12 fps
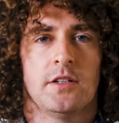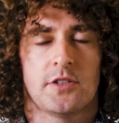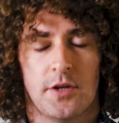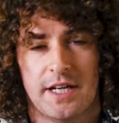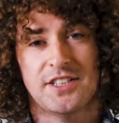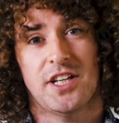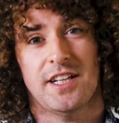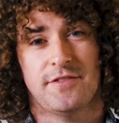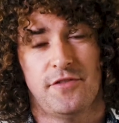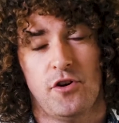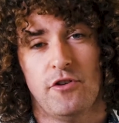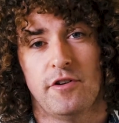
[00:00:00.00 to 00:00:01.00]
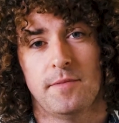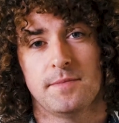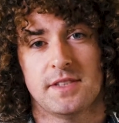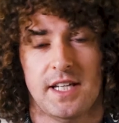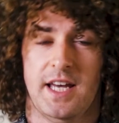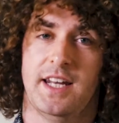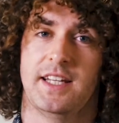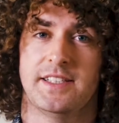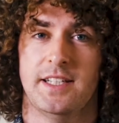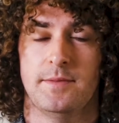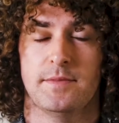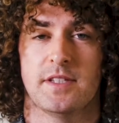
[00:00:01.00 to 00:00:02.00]
So I checked forums and it
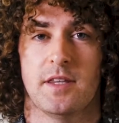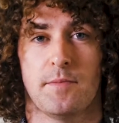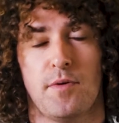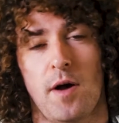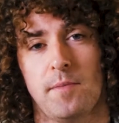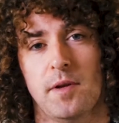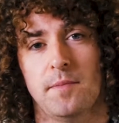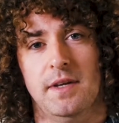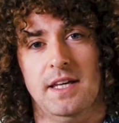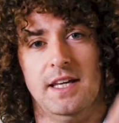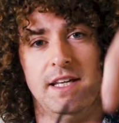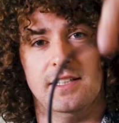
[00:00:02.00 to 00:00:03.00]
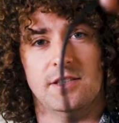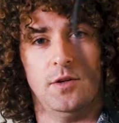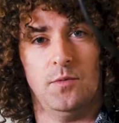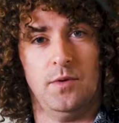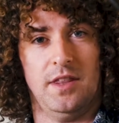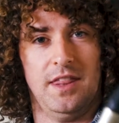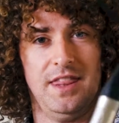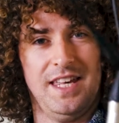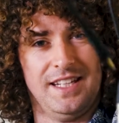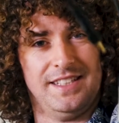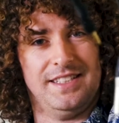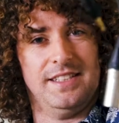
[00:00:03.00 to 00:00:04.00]
seems that the problem is with
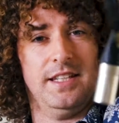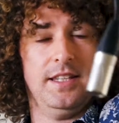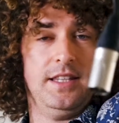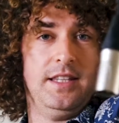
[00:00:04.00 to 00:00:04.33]
this.